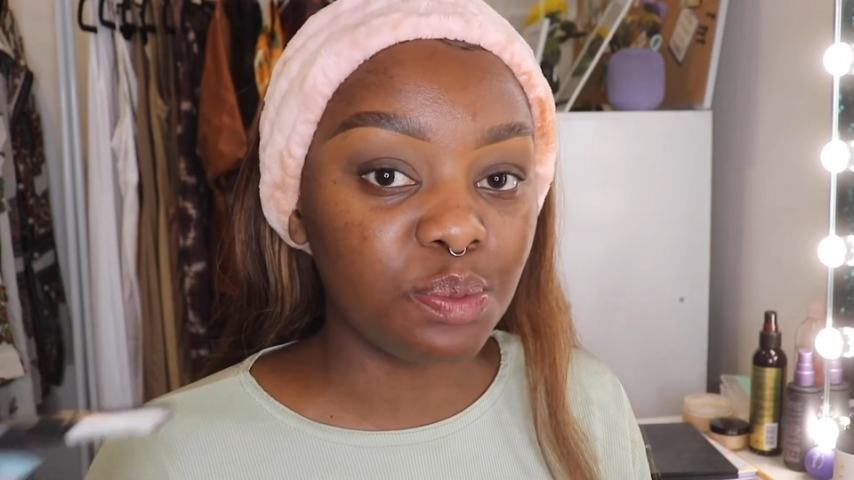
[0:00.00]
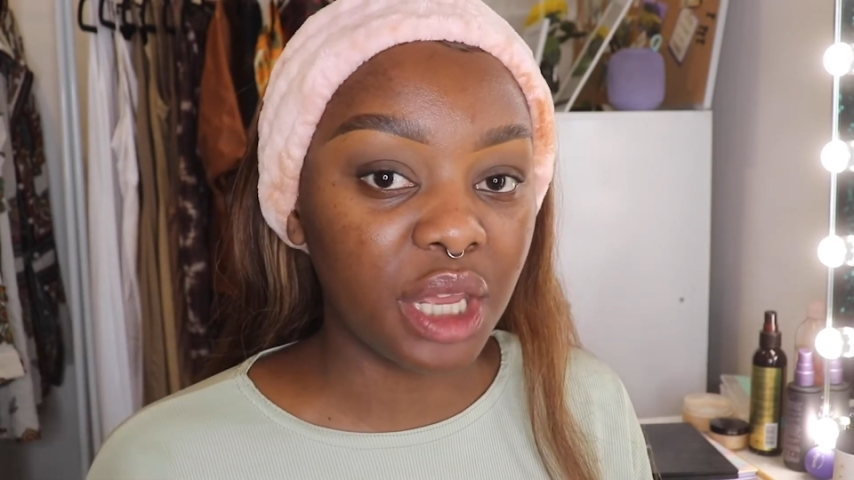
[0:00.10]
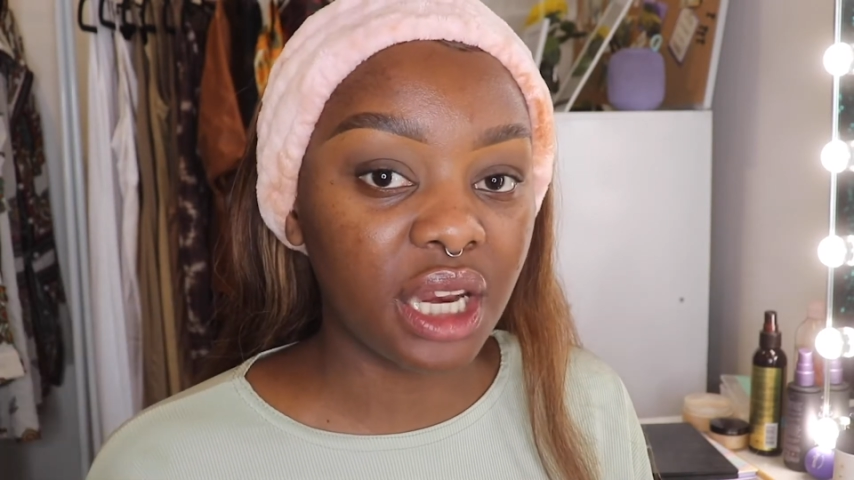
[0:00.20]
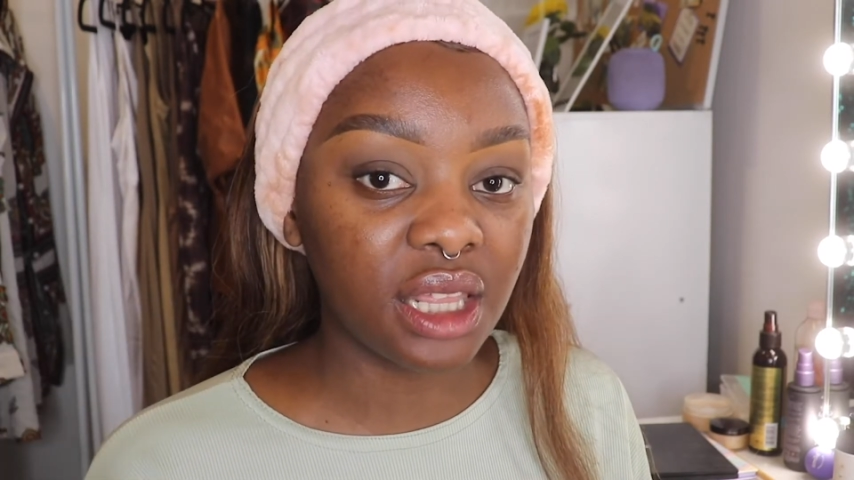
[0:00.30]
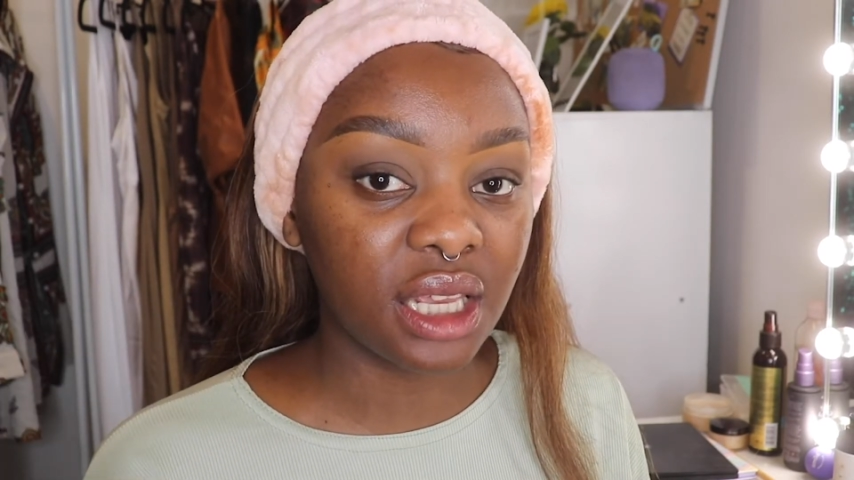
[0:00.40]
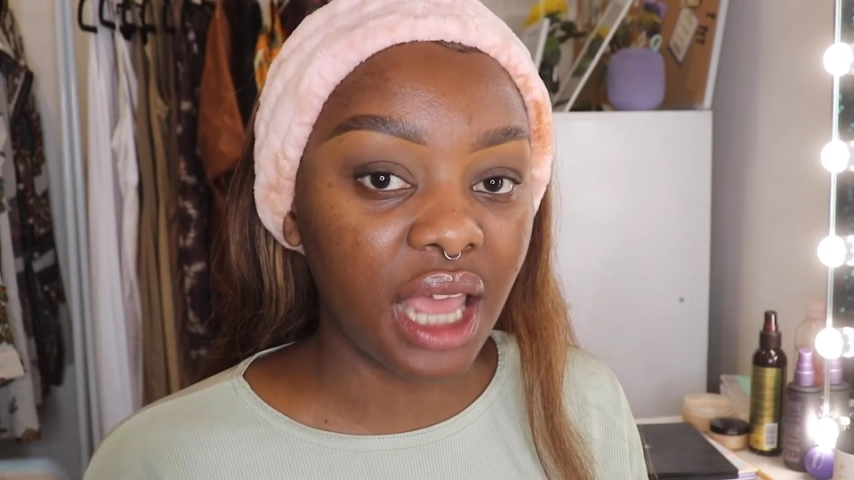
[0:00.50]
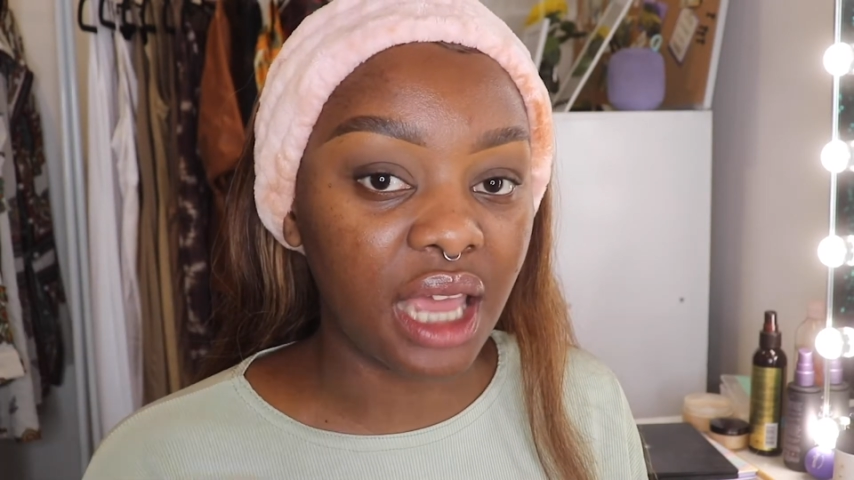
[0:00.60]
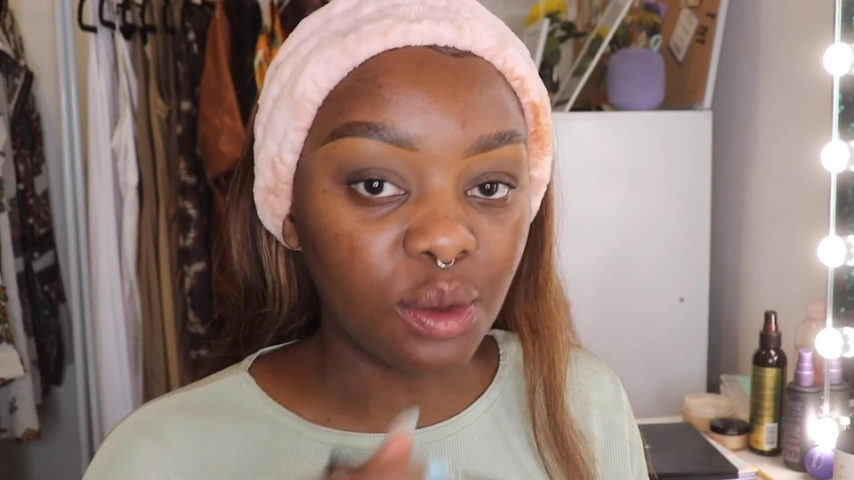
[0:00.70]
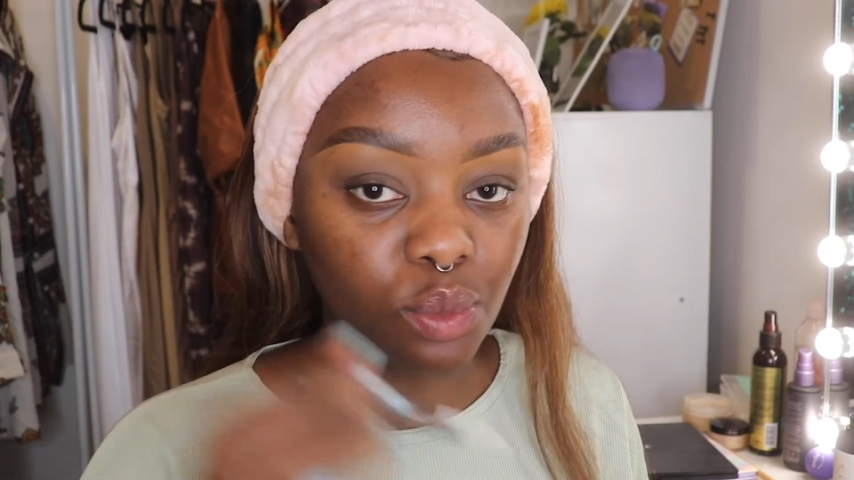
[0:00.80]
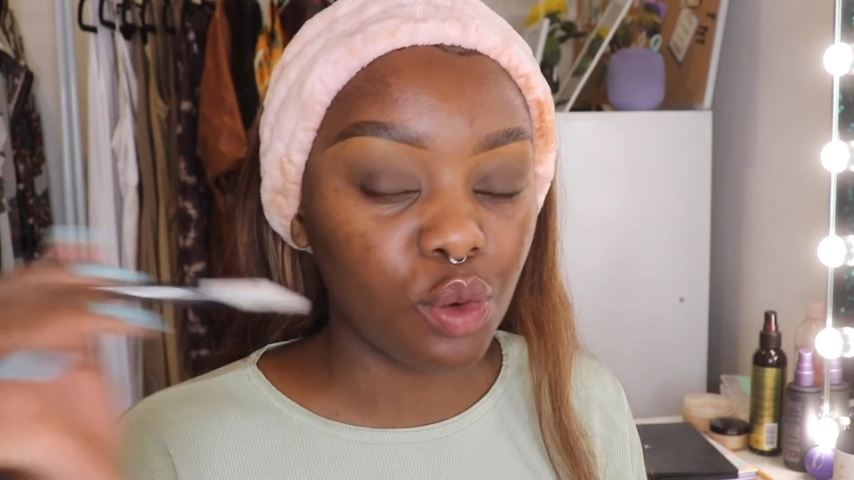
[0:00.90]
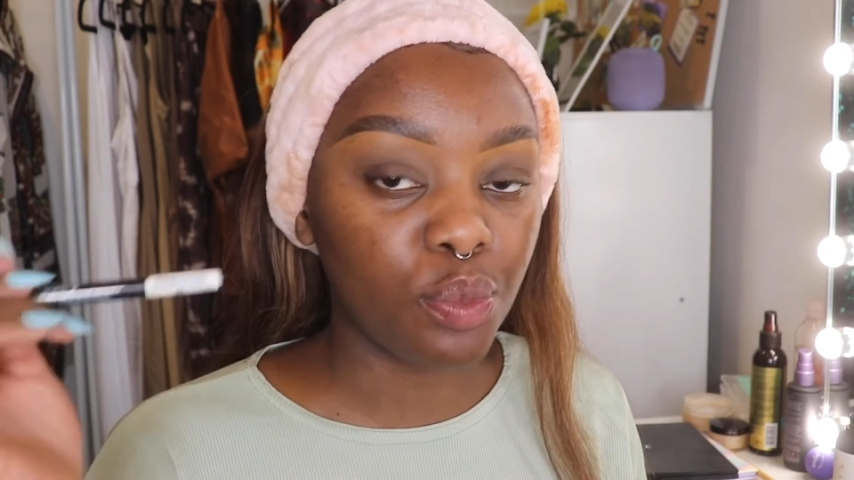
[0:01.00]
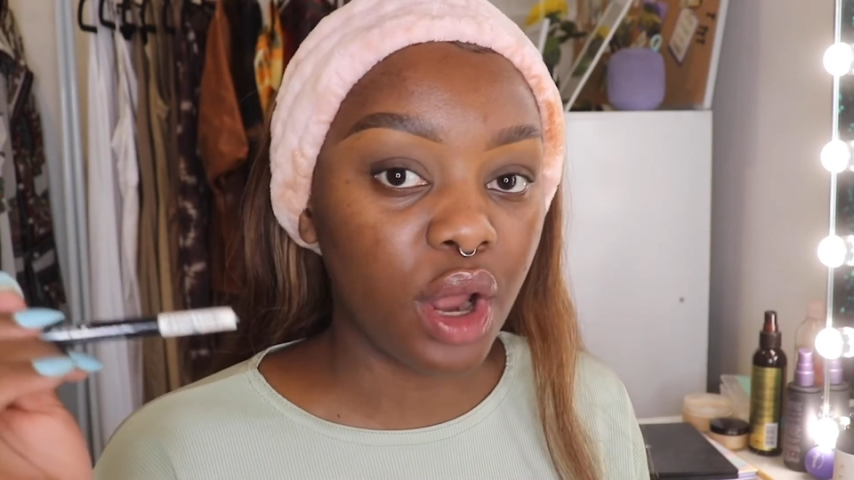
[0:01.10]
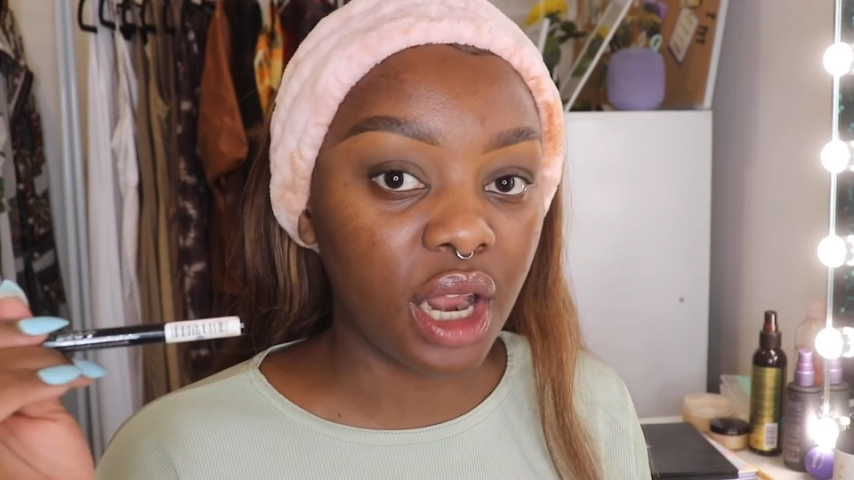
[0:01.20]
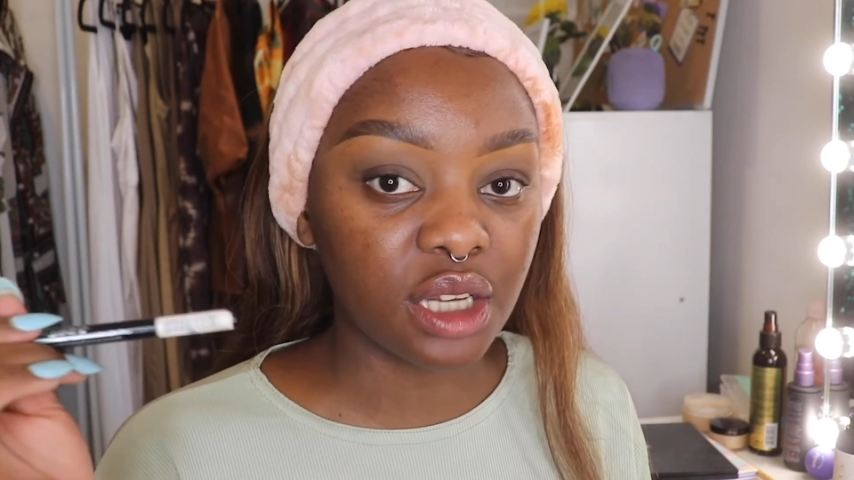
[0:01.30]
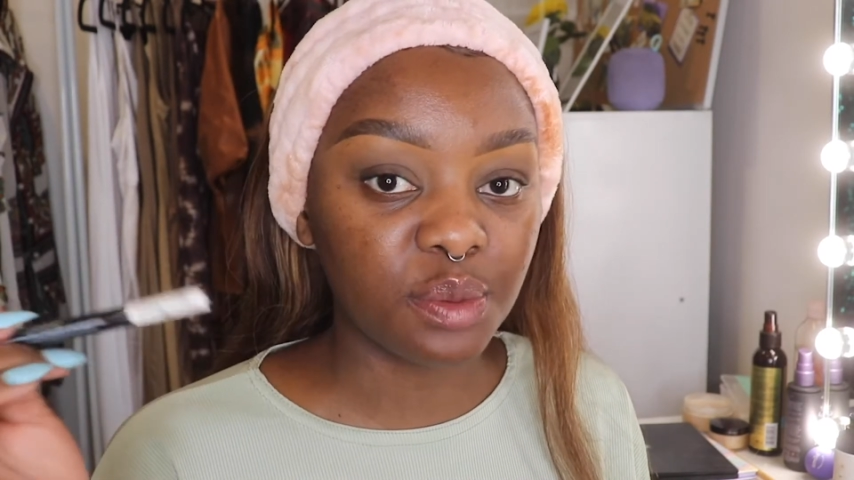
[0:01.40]
better than adding more
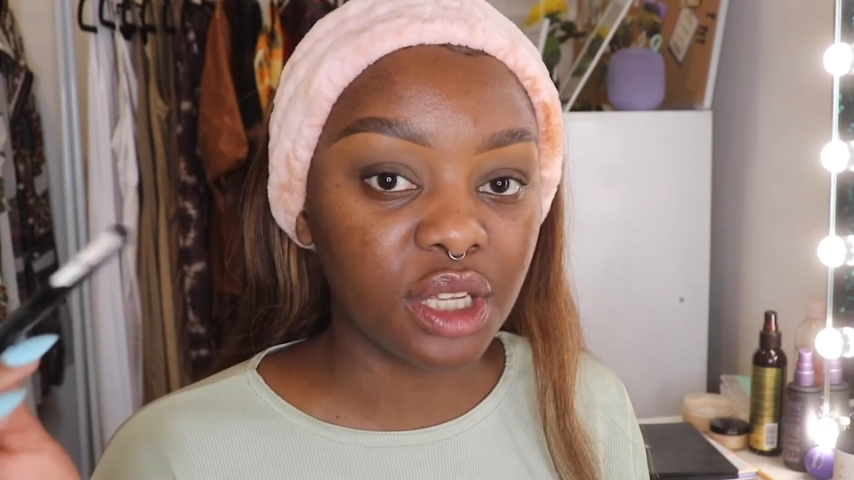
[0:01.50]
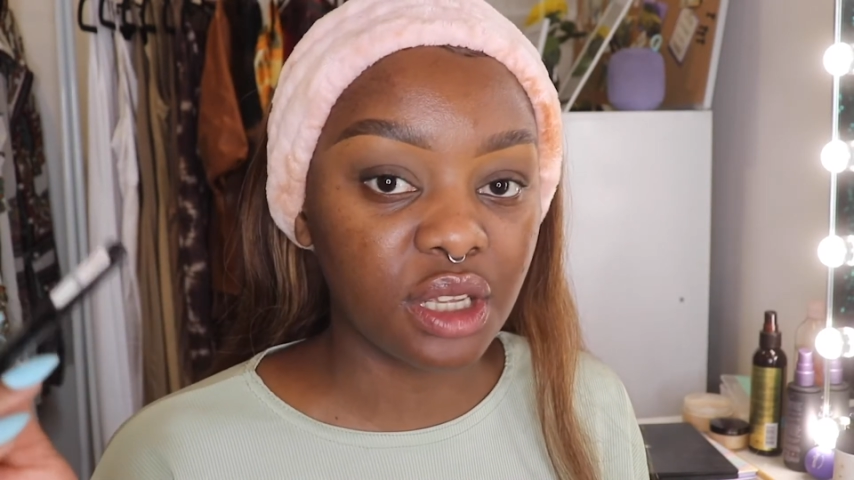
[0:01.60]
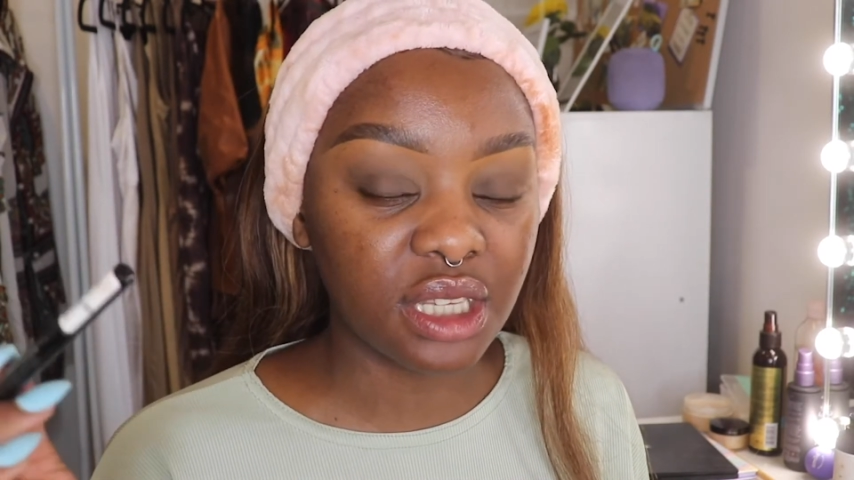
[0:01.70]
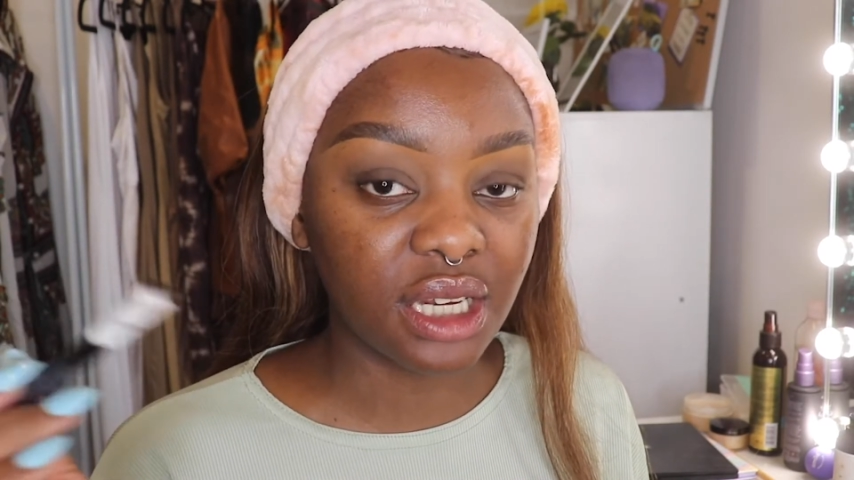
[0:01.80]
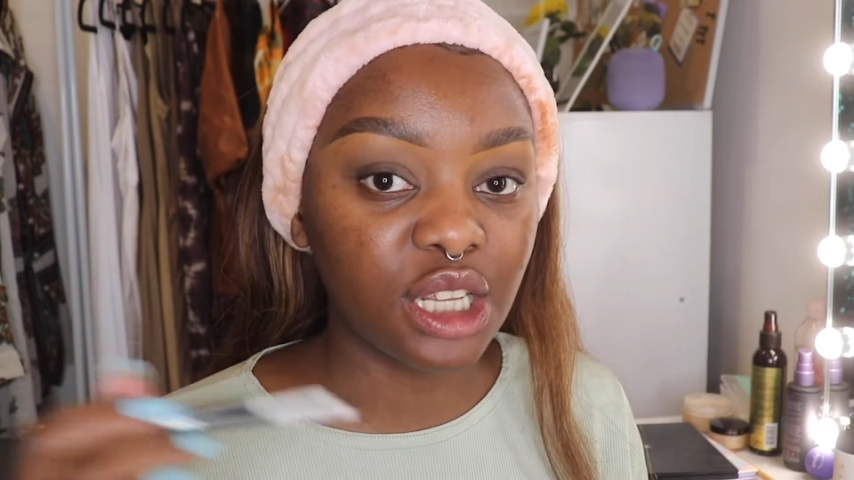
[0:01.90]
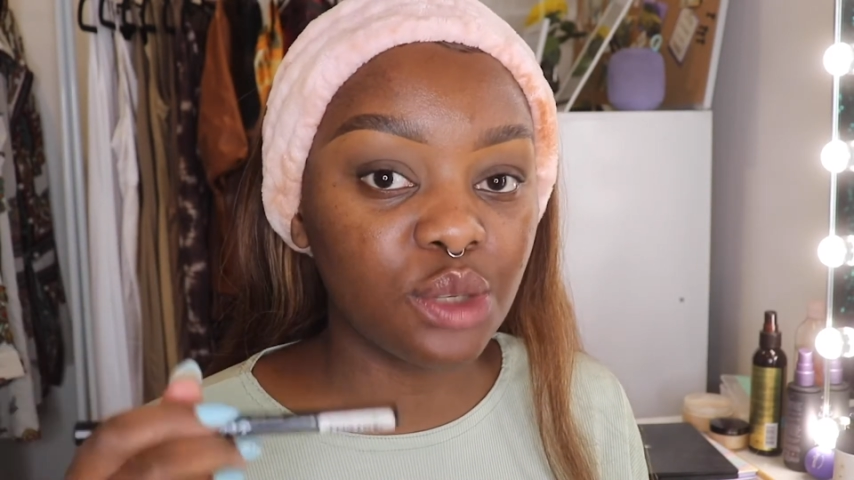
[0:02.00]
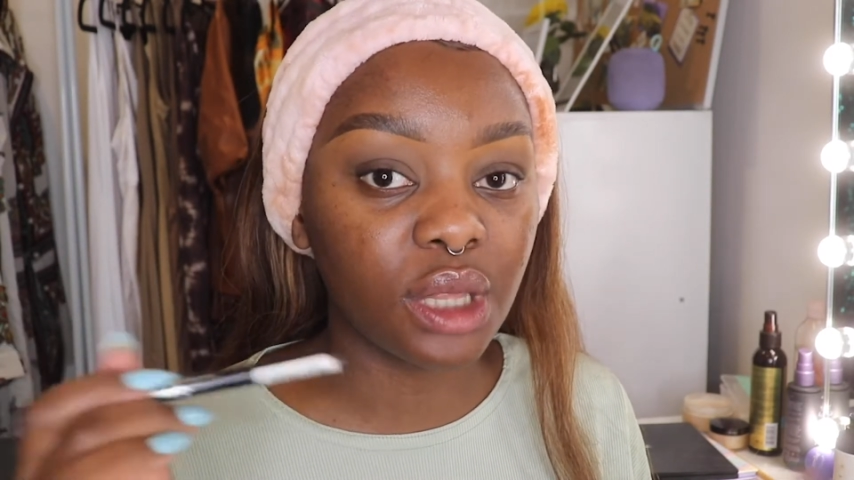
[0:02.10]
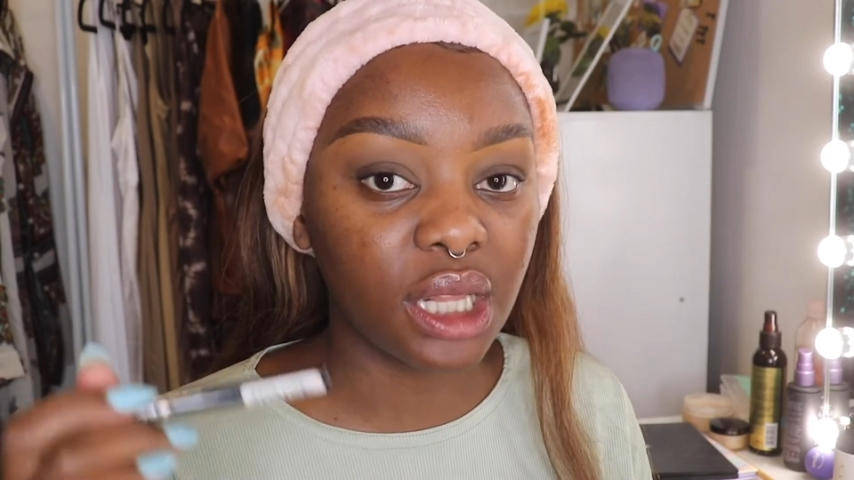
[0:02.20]
product because at least with